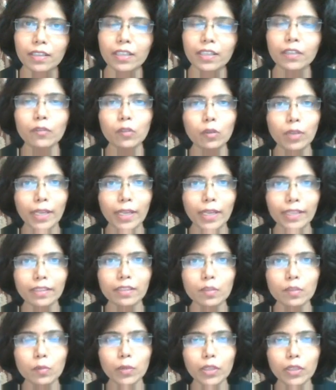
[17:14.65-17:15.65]
If you like
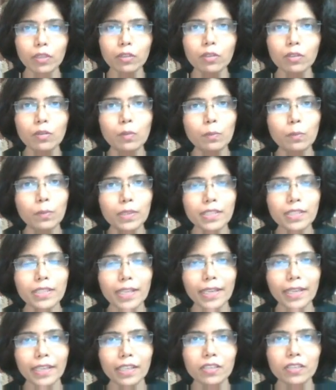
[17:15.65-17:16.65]
this video, please
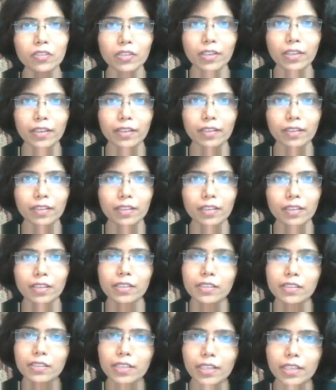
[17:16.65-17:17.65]
like and share it.
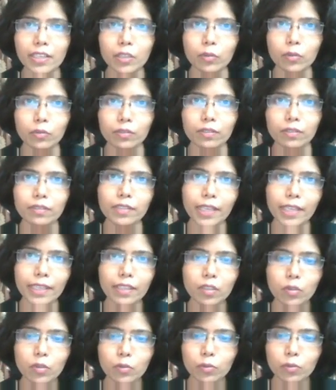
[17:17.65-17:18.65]
Stay tuned.
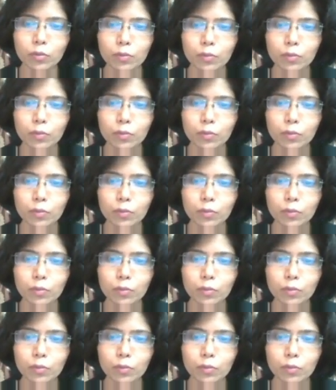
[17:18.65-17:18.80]
Thank you.